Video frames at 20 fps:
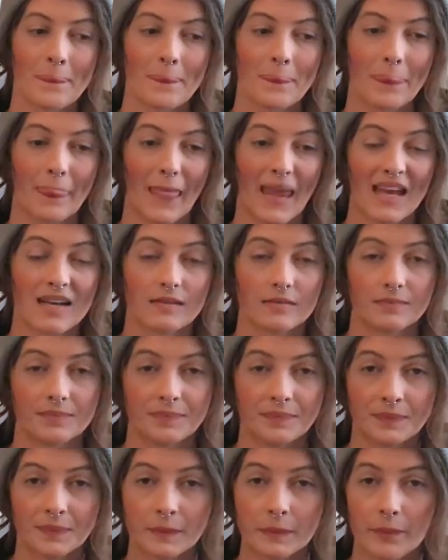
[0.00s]

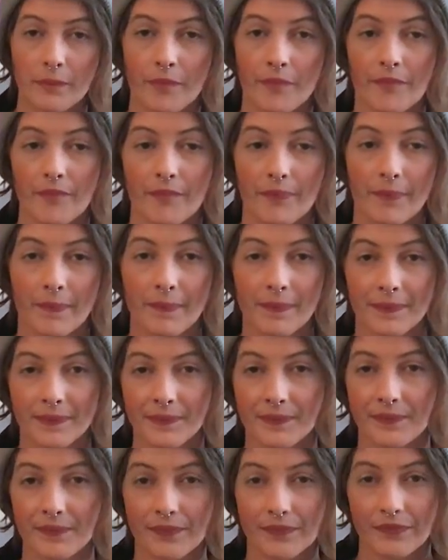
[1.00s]

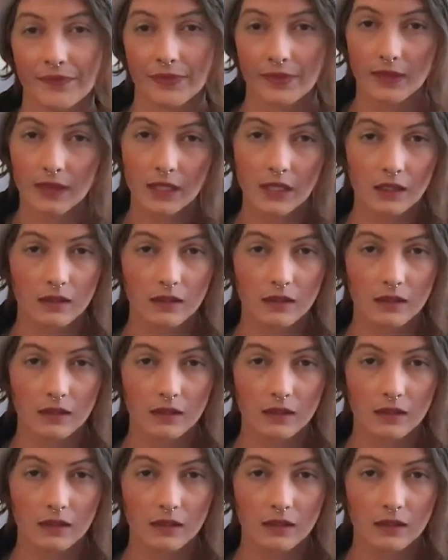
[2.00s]
This person isn't speaking.